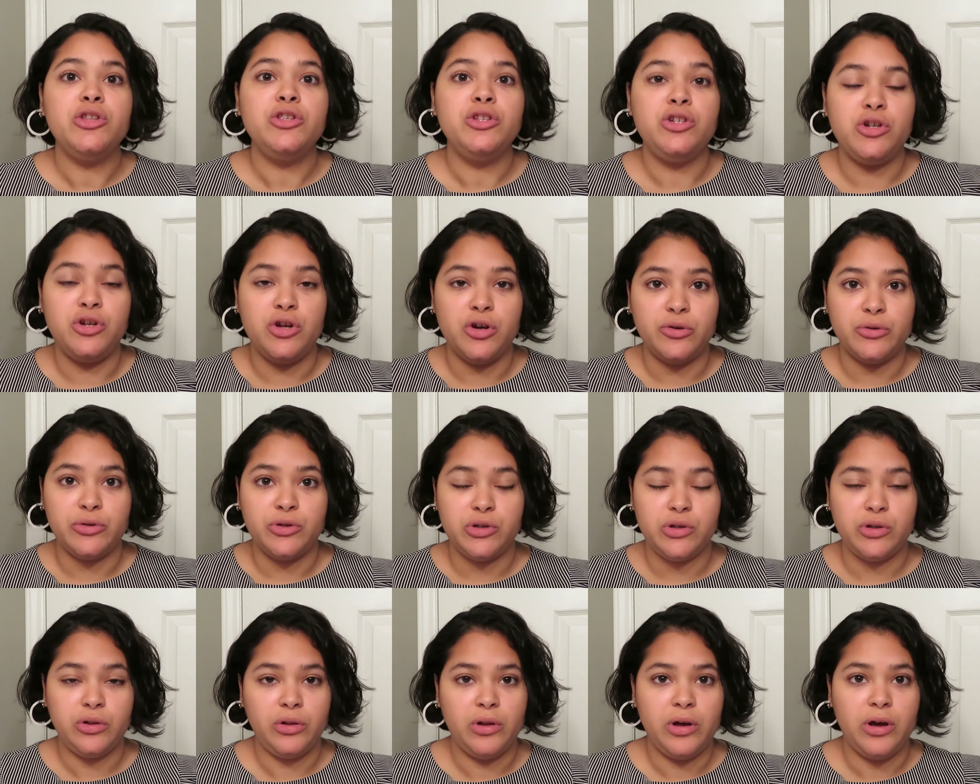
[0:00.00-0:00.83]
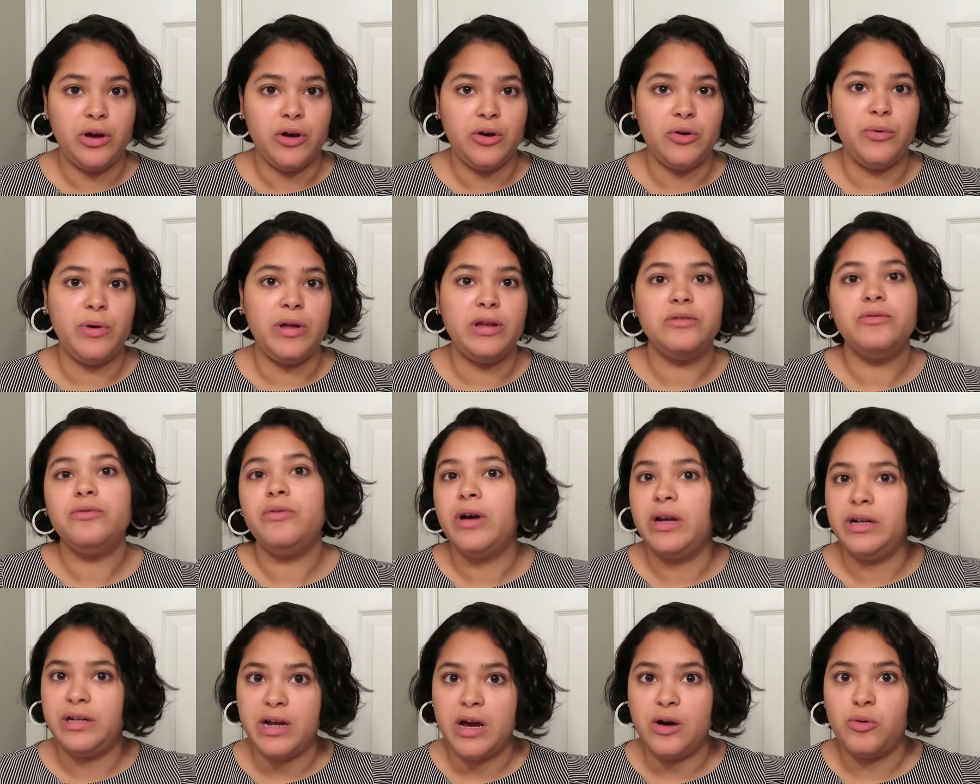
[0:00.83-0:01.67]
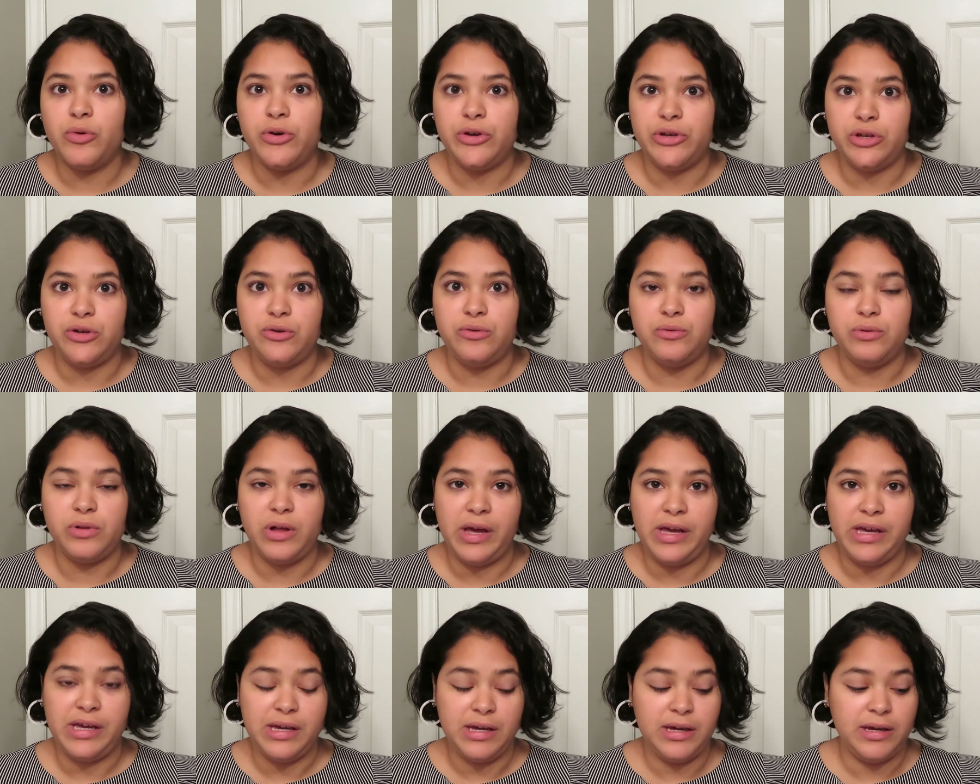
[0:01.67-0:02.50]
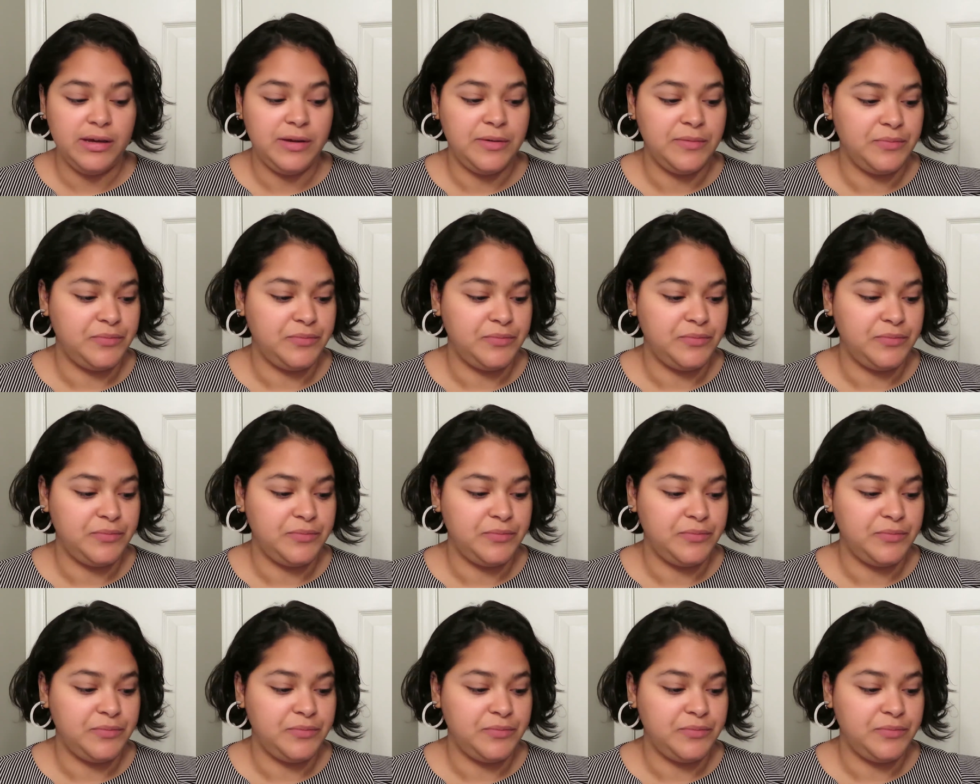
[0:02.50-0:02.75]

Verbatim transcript: to go slow and find out what you like.